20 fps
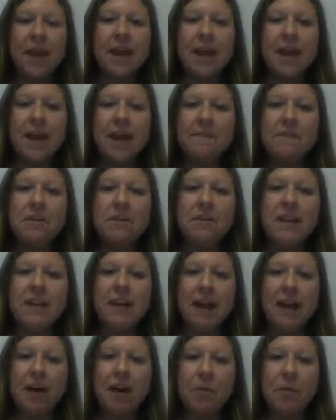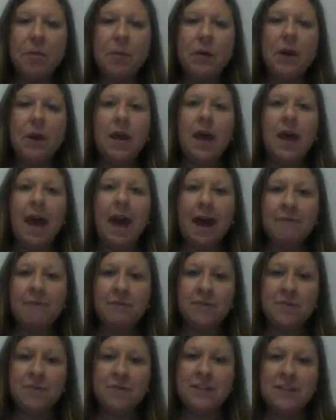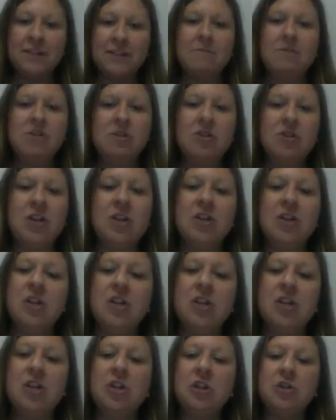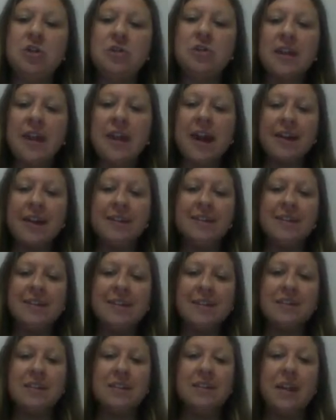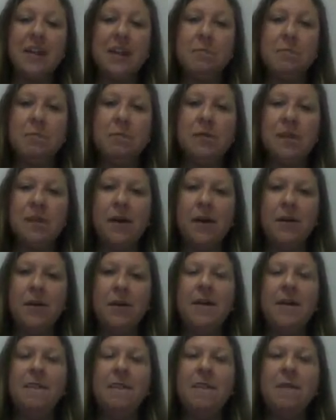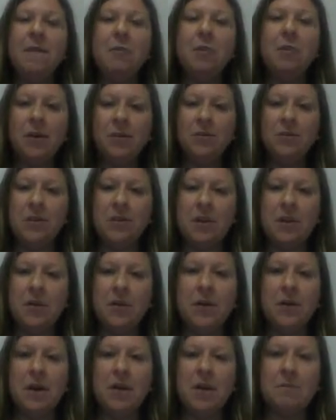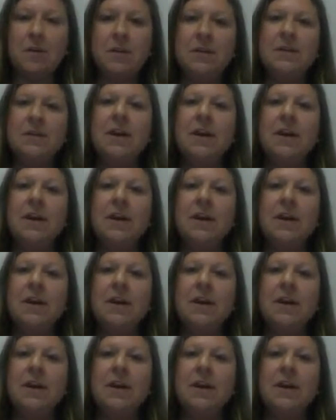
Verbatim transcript: If you need help, after this demonstration, you can access the link below and that will also be